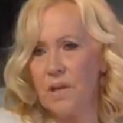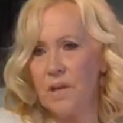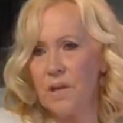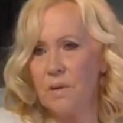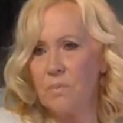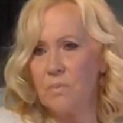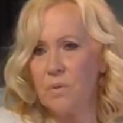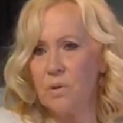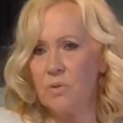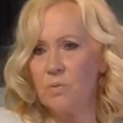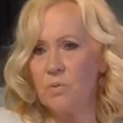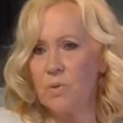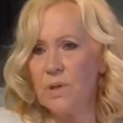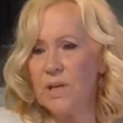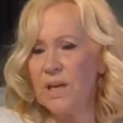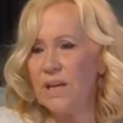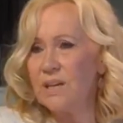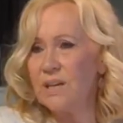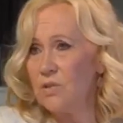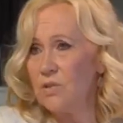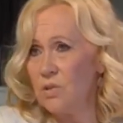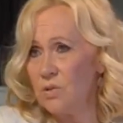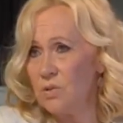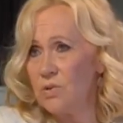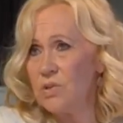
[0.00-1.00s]
But we
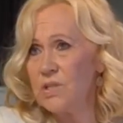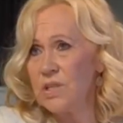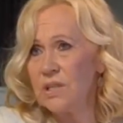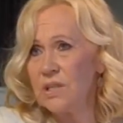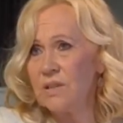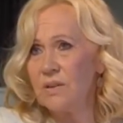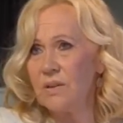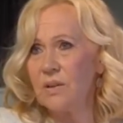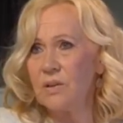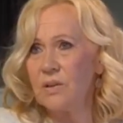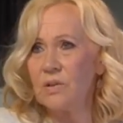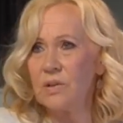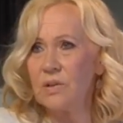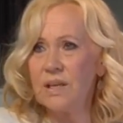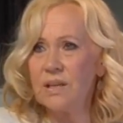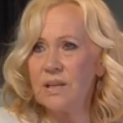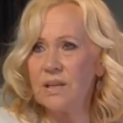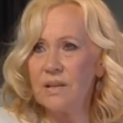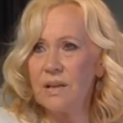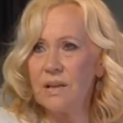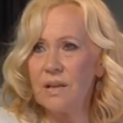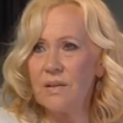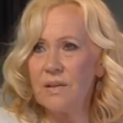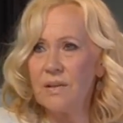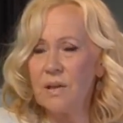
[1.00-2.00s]
had 2 children
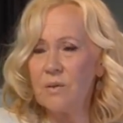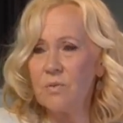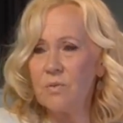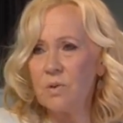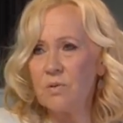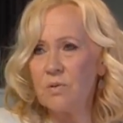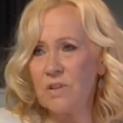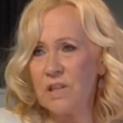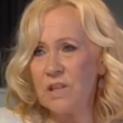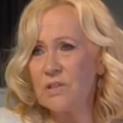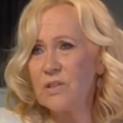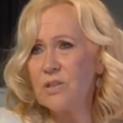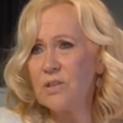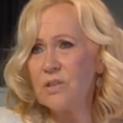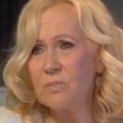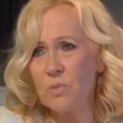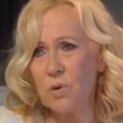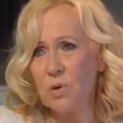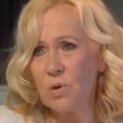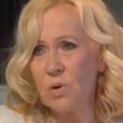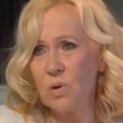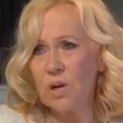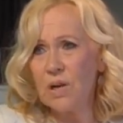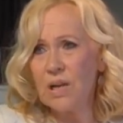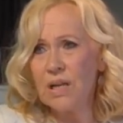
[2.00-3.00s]
together, and they were very small.